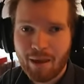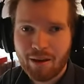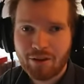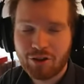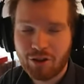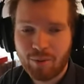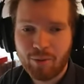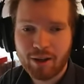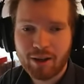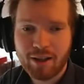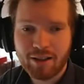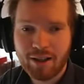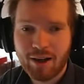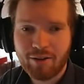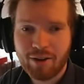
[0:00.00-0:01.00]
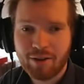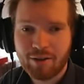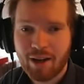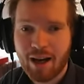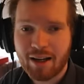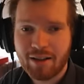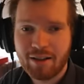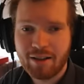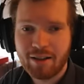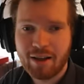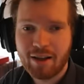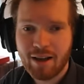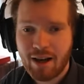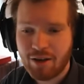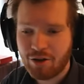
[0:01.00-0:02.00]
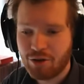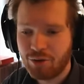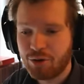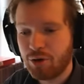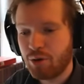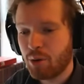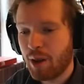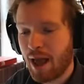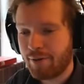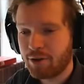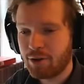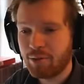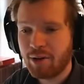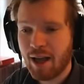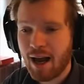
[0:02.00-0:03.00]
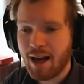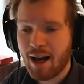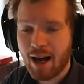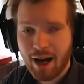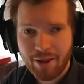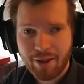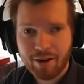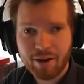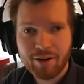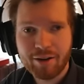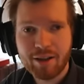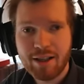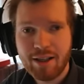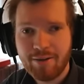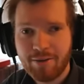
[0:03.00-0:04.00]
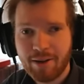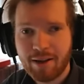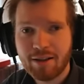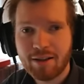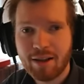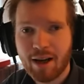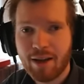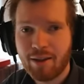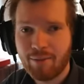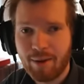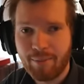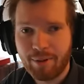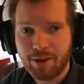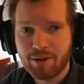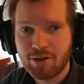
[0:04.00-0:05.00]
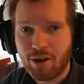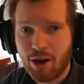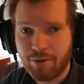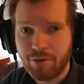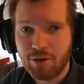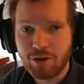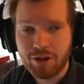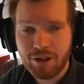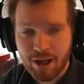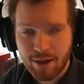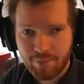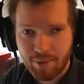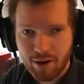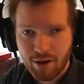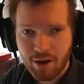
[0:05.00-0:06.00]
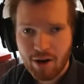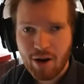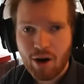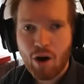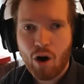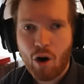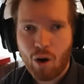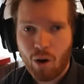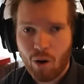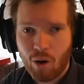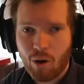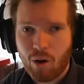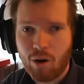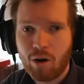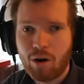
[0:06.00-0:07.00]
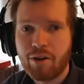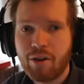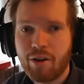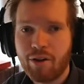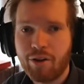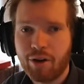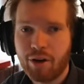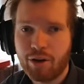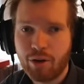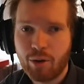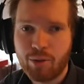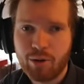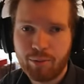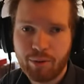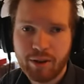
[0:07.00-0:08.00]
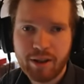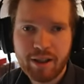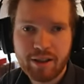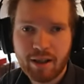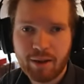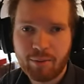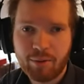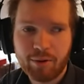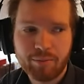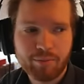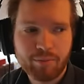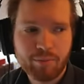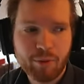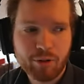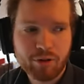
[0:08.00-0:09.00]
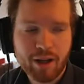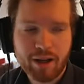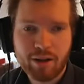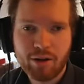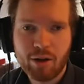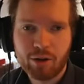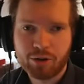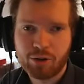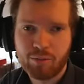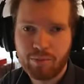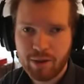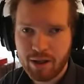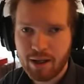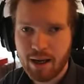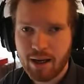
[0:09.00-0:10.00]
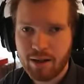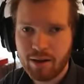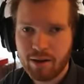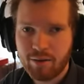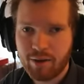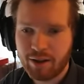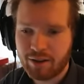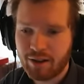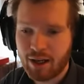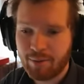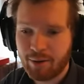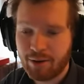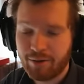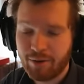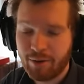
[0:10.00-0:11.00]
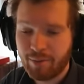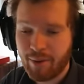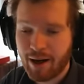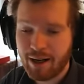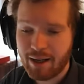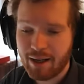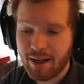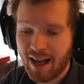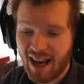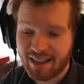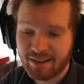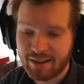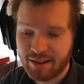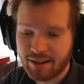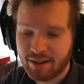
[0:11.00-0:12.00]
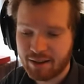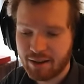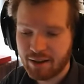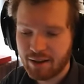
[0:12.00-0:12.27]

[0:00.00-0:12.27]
someone gets out and actually engages you. So you will have to rely either on the defense and the weapons of your ship or the local police that will most likely also be in the rest site. But if you're mining in a hazardous